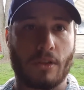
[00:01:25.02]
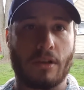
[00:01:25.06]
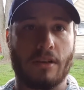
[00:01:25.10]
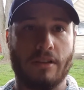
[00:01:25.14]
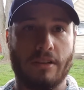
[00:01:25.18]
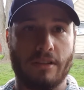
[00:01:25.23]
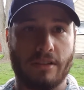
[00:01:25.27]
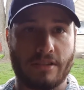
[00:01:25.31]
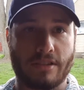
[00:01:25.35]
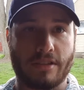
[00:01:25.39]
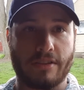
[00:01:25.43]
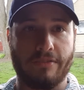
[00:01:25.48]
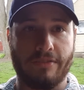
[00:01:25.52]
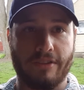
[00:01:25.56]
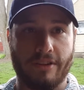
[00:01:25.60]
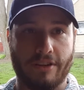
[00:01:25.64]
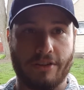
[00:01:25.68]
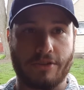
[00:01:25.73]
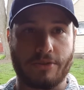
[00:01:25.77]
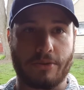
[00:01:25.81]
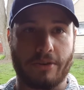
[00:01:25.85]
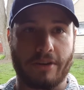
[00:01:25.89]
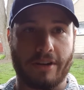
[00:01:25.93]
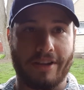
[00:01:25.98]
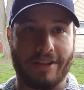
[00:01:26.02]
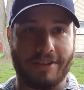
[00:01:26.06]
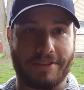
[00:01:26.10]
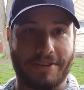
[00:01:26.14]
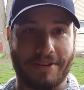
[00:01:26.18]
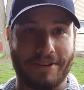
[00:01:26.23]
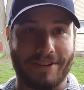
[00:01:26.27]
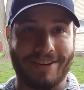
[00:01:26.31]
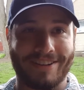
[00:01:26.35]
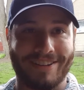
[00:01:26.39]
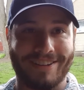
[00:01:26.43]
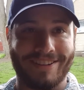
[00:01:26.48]
That's the very short
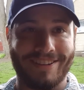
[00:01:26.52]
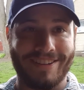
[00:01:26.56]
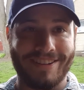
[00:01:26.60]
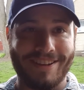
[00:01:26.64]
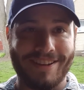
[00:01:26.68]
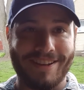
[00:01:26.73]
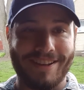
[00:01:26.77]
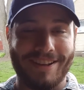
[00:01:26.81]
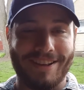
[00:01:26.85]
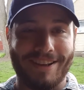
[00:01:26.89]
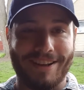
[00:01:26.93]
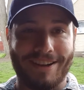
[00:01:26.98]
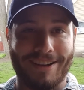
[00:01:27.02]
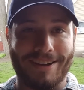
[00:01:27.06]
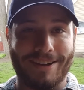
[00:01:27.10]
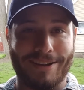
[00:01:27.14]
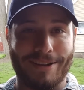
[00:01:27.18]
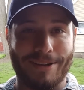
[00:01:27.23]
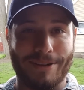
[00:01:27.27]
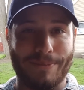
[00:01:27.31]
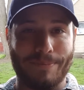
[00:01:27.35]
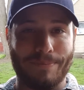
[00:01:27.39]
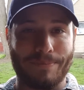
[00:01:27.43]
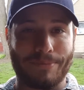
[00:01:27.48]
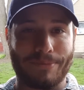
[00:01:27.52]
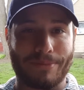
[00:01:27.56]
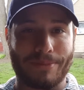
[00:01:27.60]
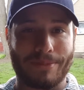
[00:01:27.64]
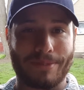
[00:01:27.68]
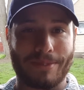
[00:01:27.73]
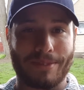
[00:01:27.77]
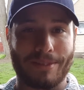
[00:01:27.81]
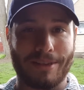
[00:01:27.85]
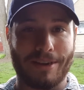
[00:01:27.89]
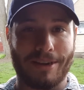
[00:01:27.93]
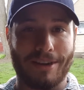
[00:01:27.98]
answer.
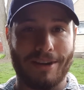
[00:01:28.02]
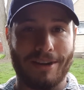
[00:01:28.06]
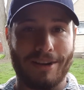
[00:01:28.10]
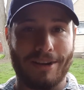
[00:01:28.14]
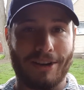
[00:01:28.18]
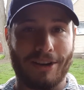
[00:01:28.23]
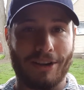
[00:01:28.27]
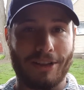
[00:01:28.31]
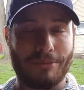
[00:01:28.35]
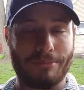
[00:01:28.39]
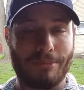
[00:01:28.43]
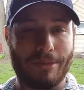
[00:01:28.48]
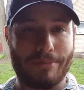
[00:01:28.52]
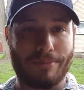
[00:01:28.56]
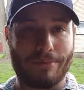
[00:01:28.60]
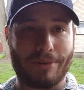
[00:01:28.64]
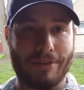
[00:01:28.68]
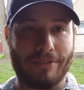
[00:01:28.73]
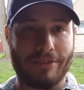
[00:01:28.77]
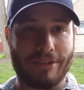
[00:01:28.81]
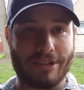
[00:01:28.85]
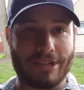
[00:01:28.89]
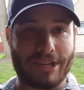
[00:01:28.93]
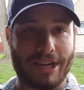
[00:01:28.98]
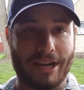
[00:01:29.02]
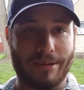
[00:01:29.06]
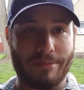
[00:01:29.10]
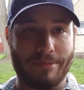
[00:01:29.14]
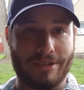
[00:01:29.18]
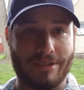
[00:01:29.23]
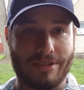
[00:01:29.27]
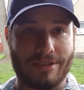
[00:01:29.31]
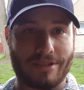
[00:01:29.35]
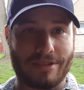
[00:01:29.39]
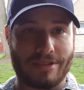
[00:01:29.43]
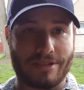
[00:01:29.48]
All of my previous
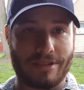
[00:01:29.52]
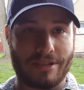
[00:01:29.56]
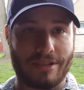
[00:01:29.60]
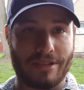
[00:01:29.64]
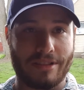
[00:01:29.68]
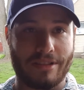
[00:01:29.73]
hobbies